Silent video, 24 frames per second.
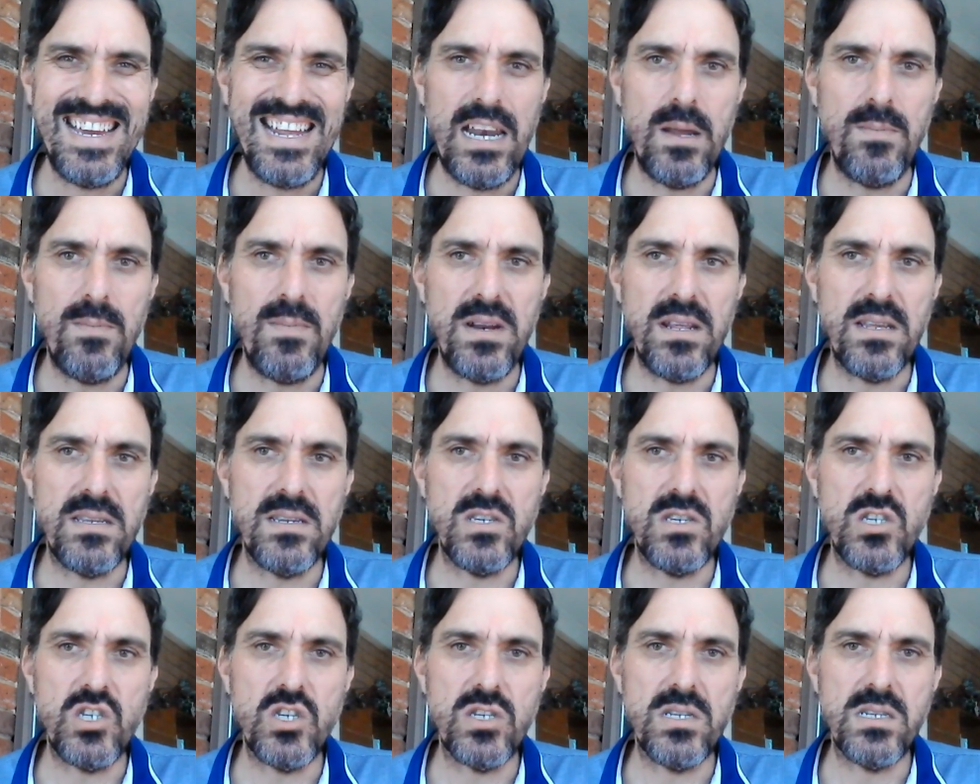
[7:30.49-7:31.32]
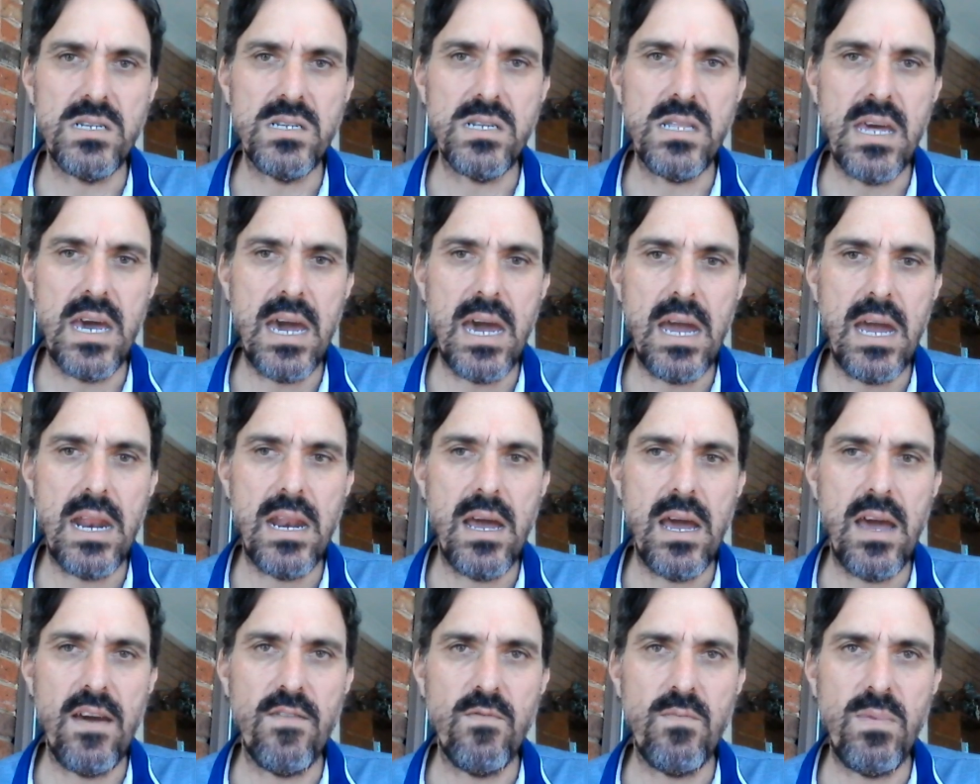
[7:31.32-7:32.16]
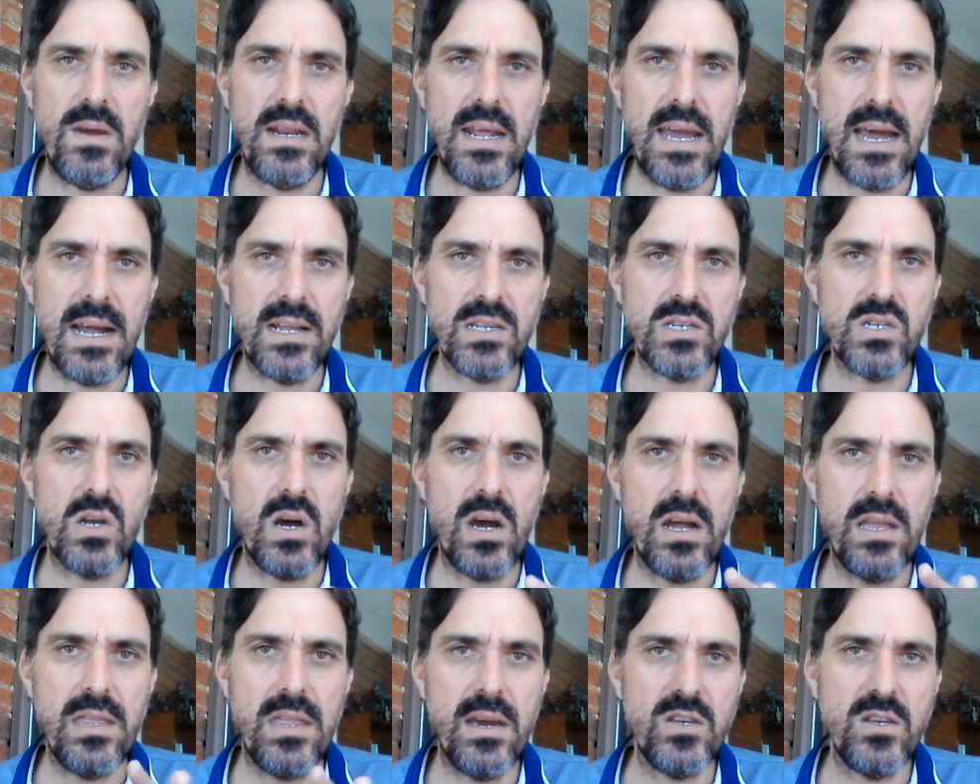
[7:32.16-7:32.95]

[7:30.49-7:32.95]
limited editions that have been outside